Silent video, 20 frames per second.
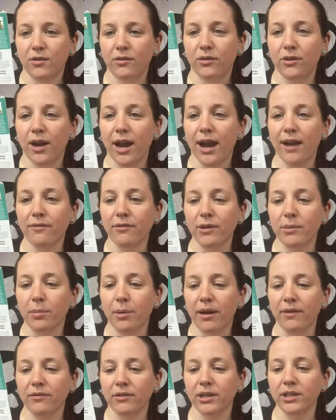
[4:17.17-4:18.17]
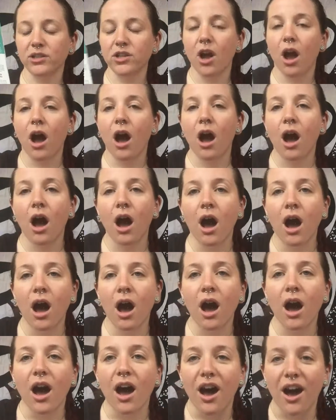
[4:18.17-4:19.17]
For every beverage.
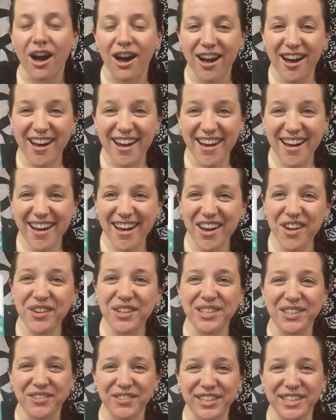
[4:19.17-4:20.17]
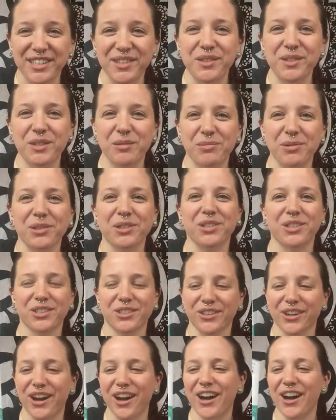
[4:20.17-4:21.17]
Oh, it's a reusable
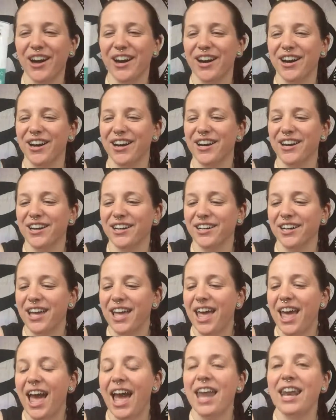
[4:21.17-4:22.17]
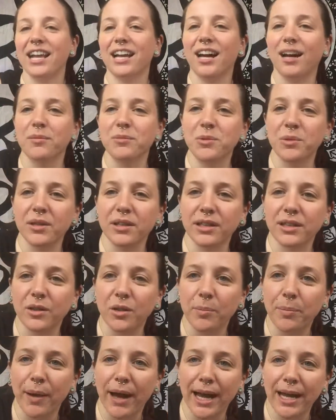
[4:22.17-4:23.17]
straw. And it comes with a
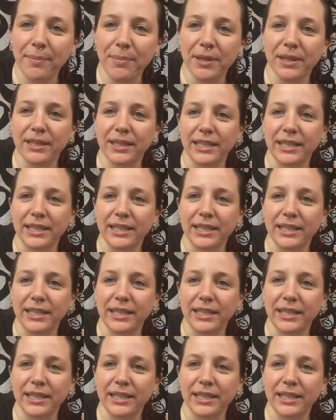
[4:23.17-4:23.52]
little pipe